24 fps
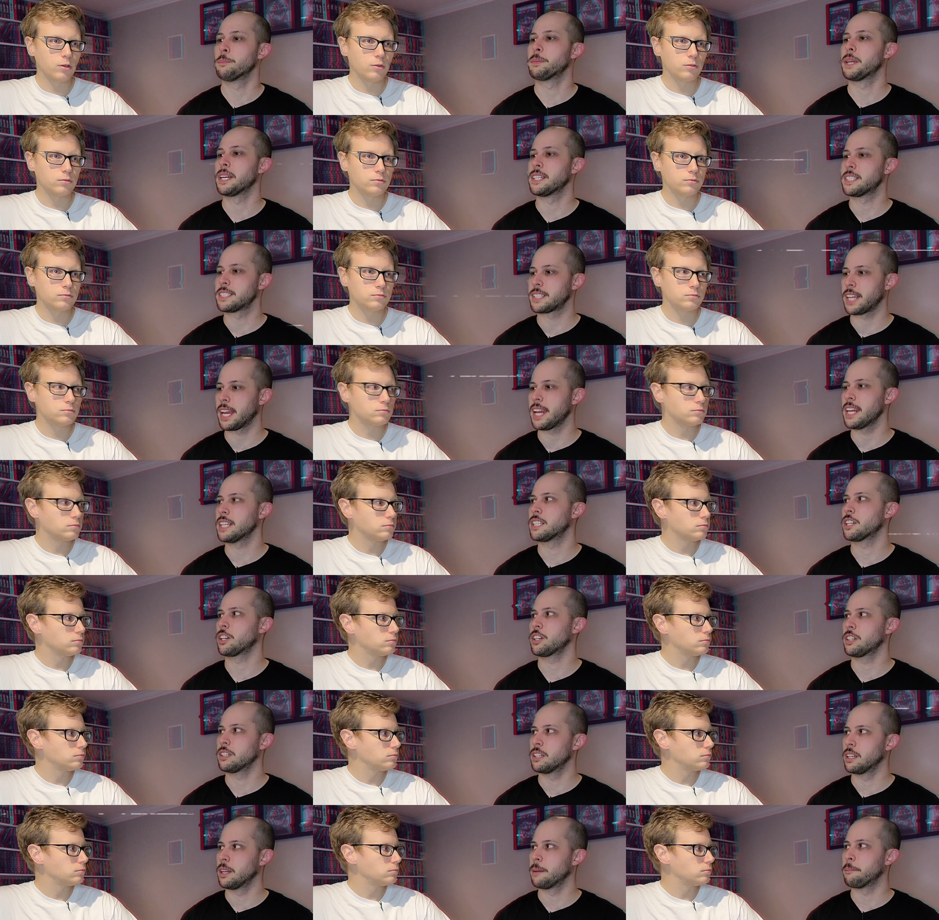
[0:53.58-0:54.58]
Speaker 1: hope they stay
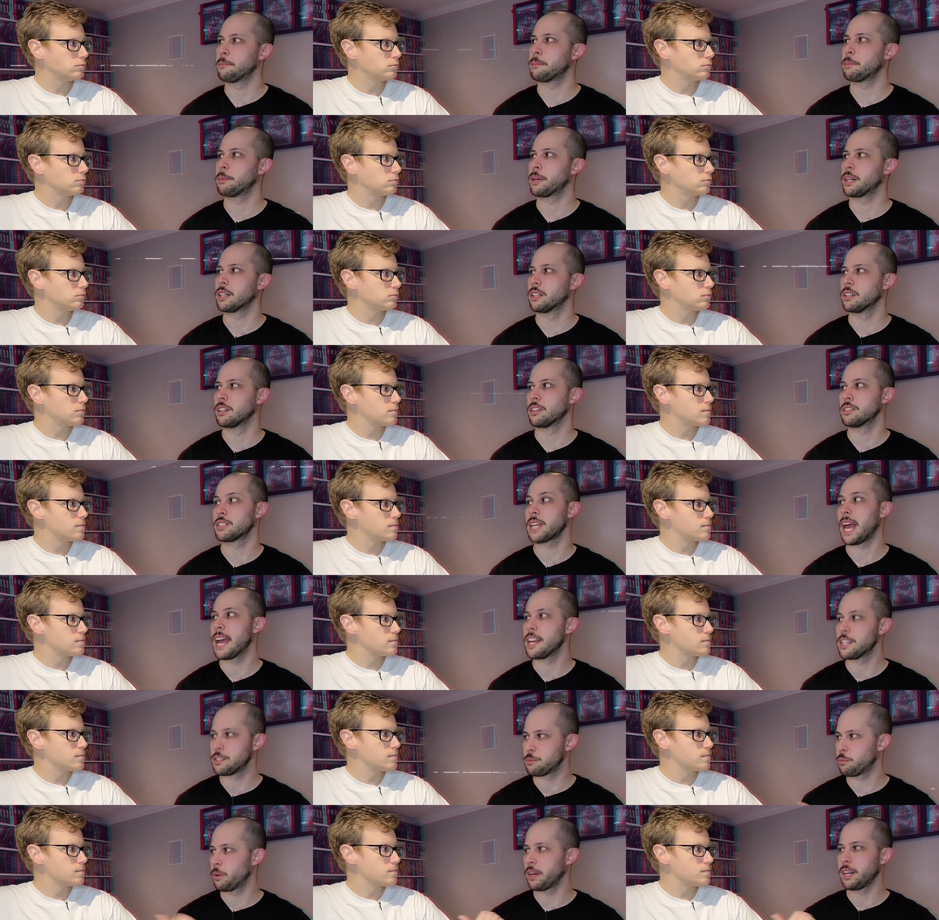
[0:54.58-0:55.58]
tight-lipped because,
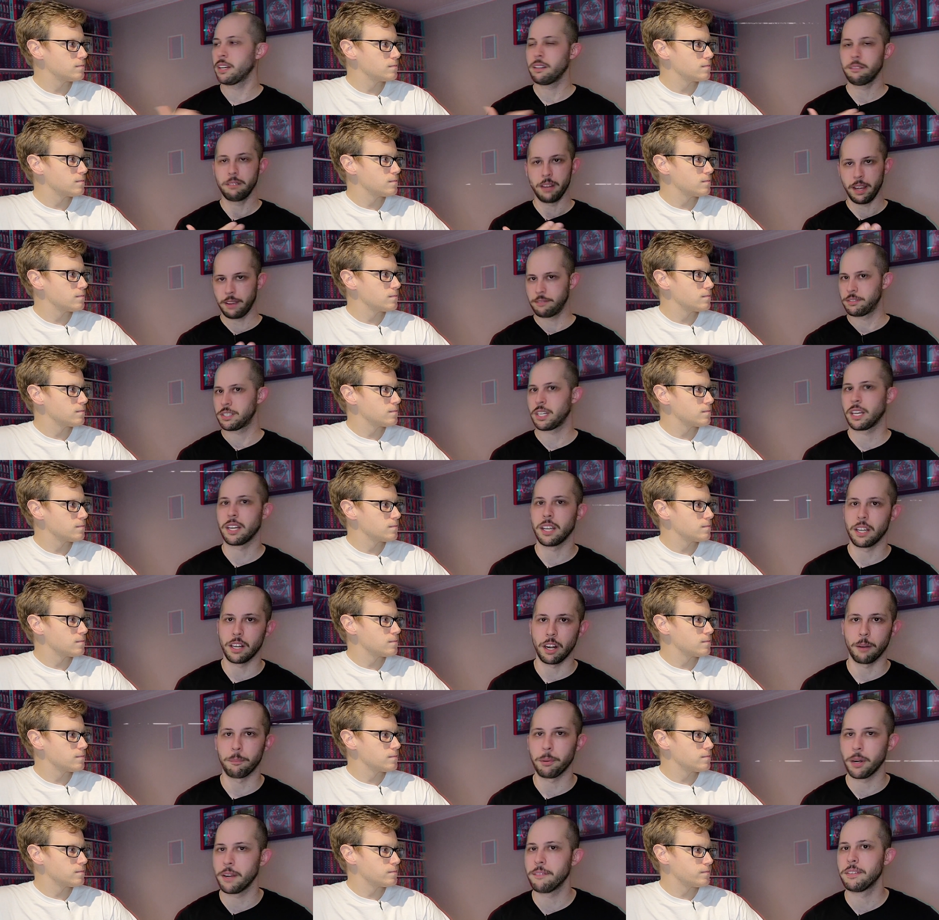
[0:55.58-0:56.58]
as we have said in our
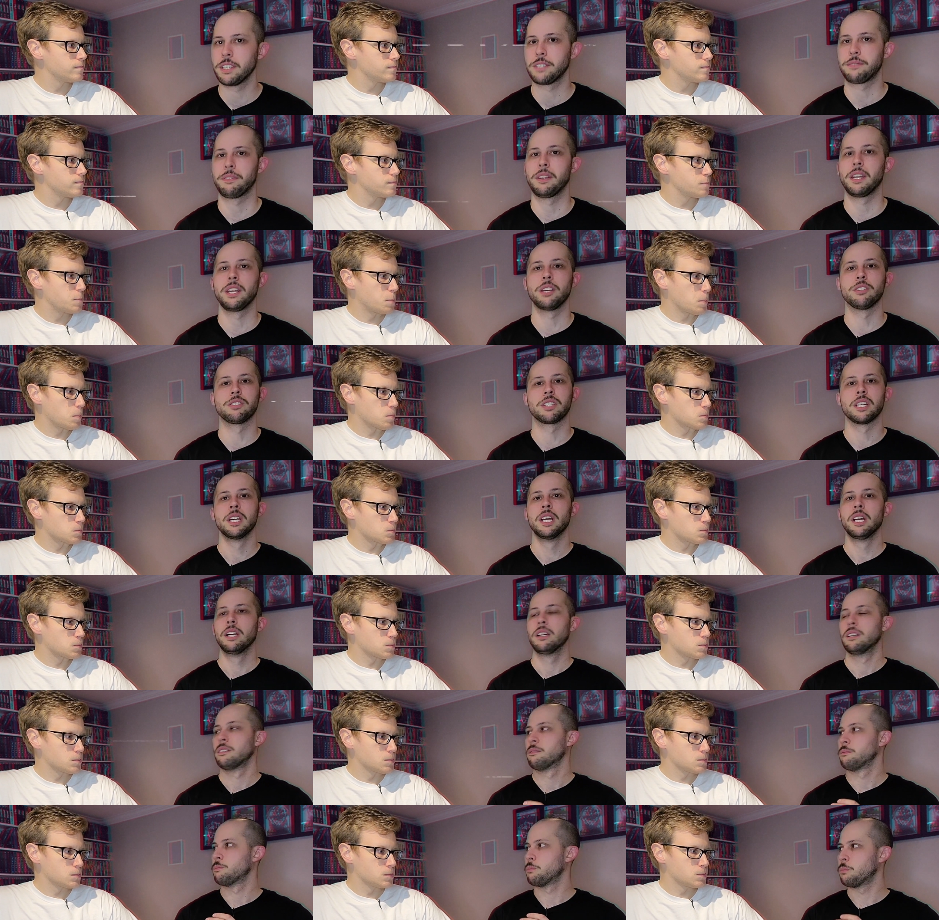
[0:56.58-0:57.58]
previous videos,
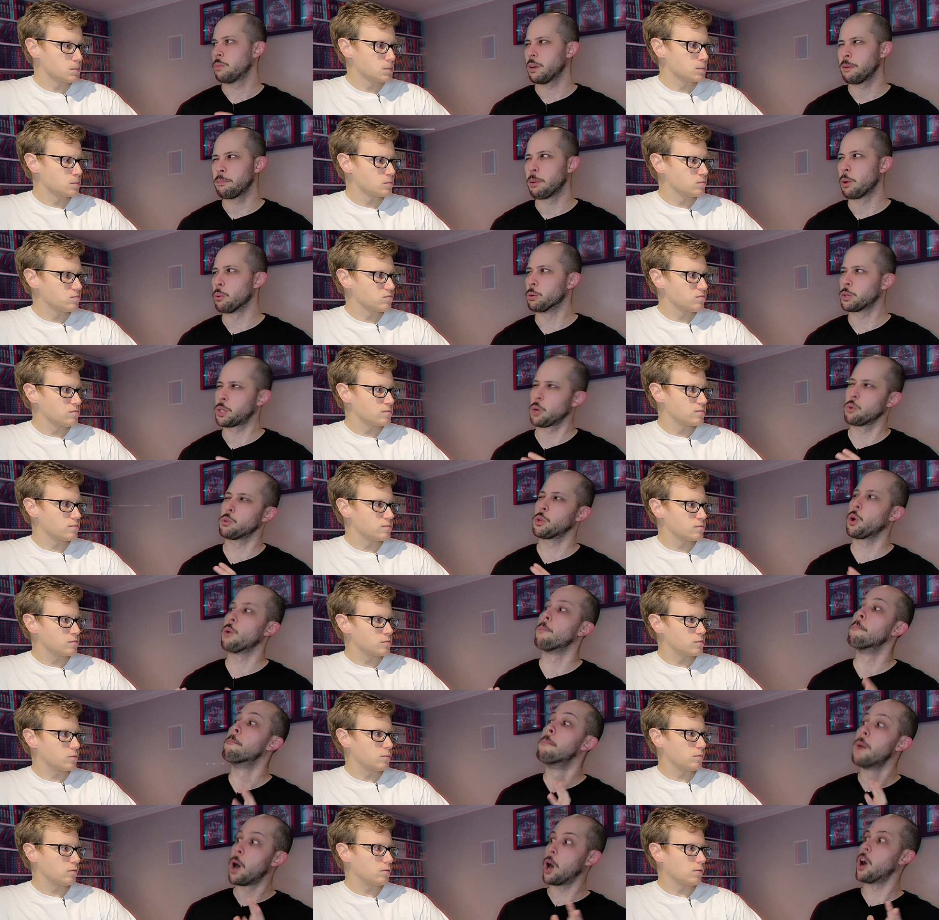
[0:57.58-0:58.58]
we both don't know
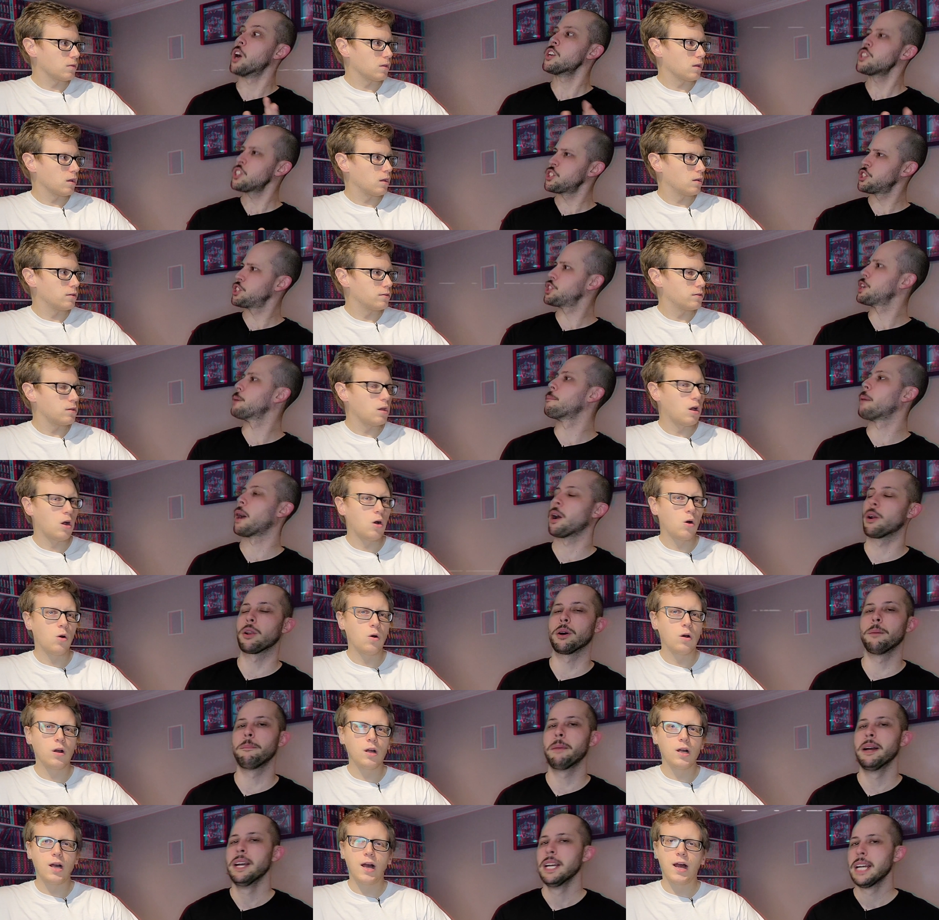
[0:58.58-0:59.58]
much no, about
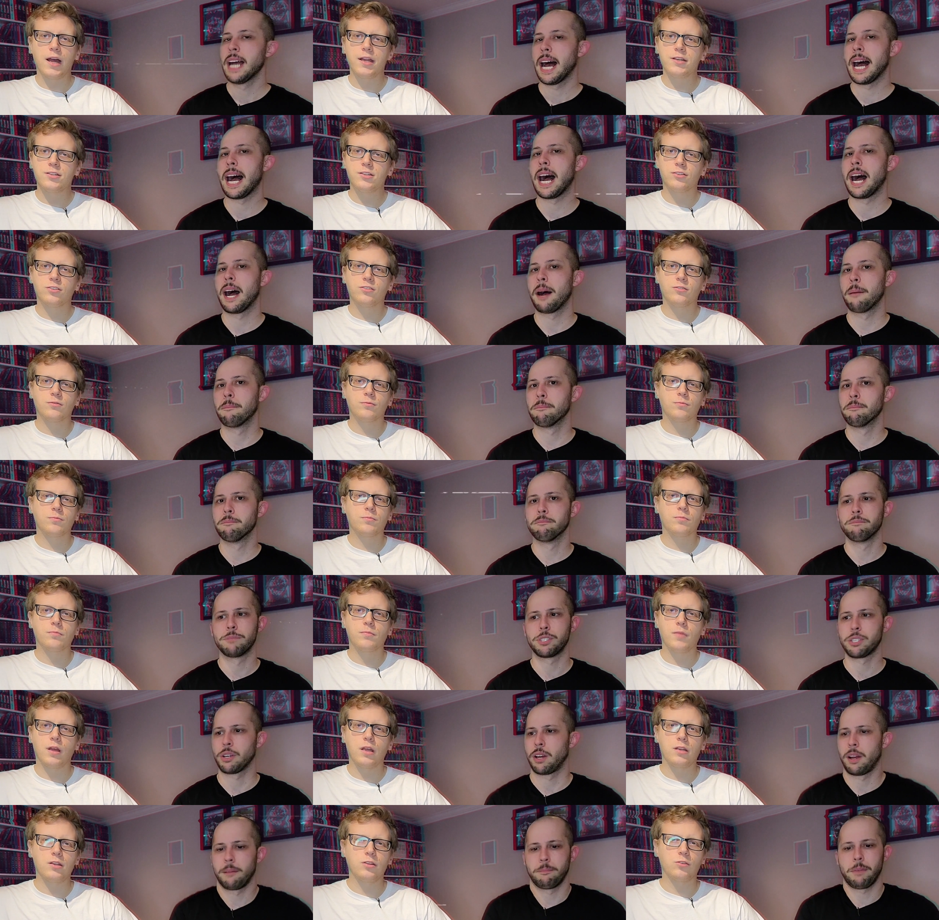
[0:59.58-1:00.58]
them. I just, um, so
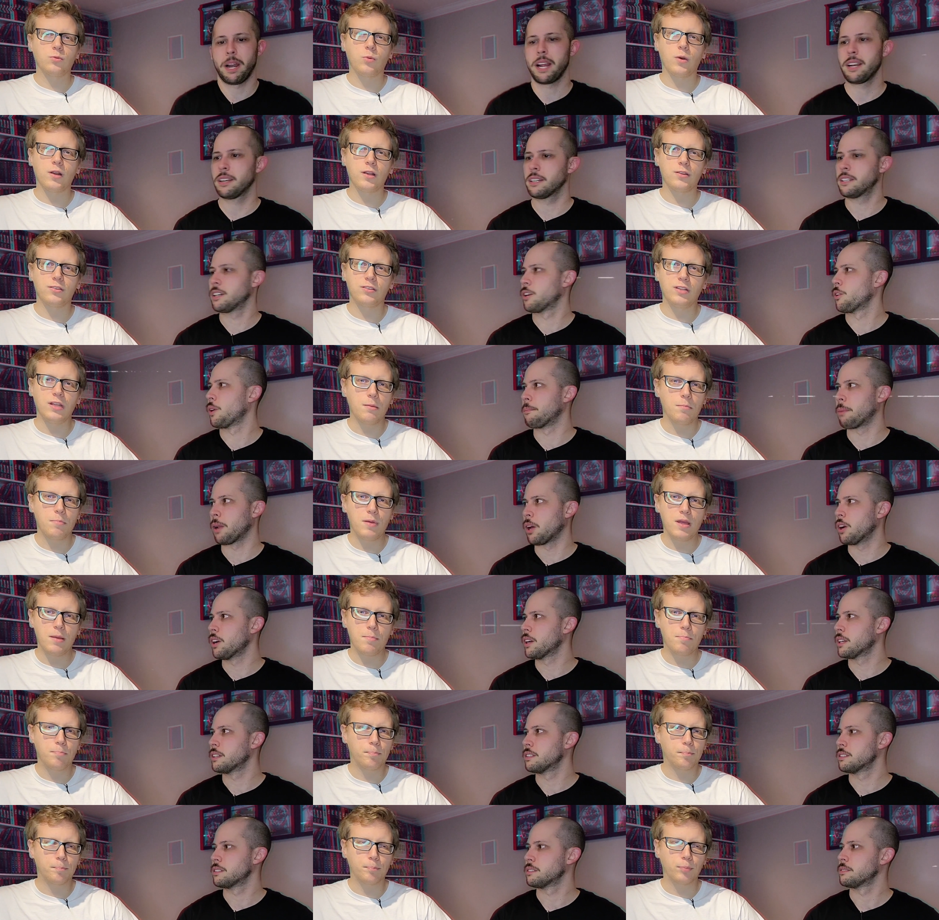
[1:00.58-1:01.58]
I'm ready to go in
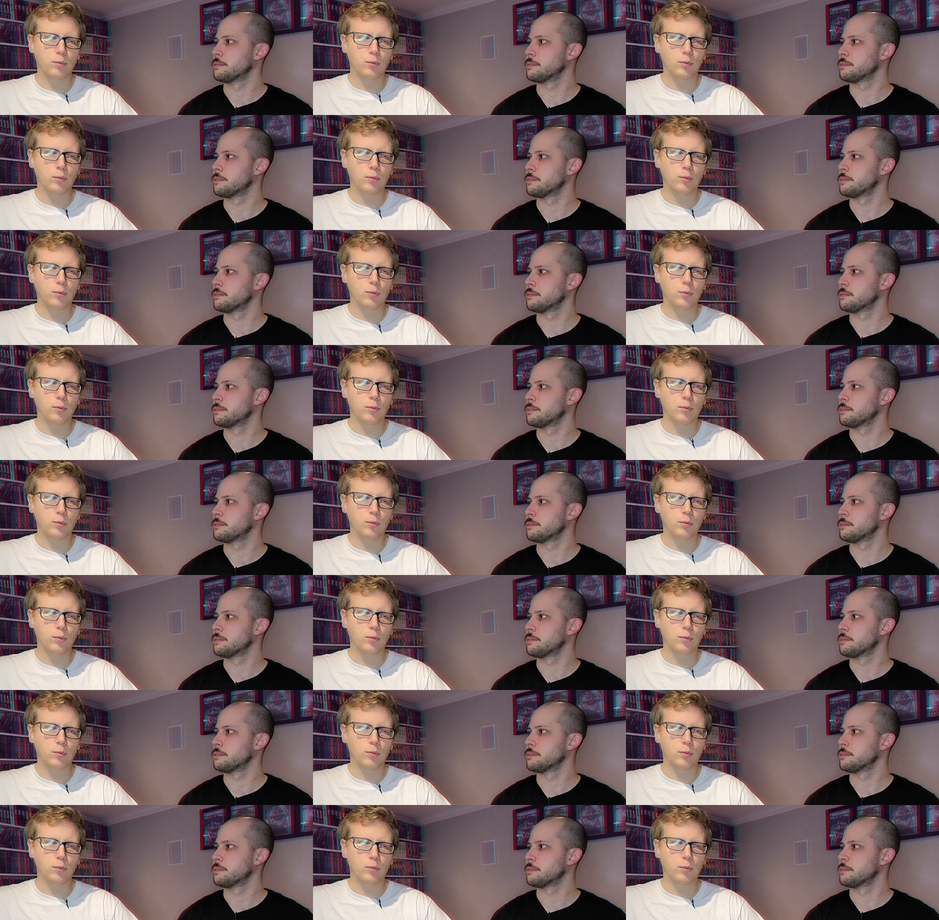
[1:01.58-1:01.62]
blind.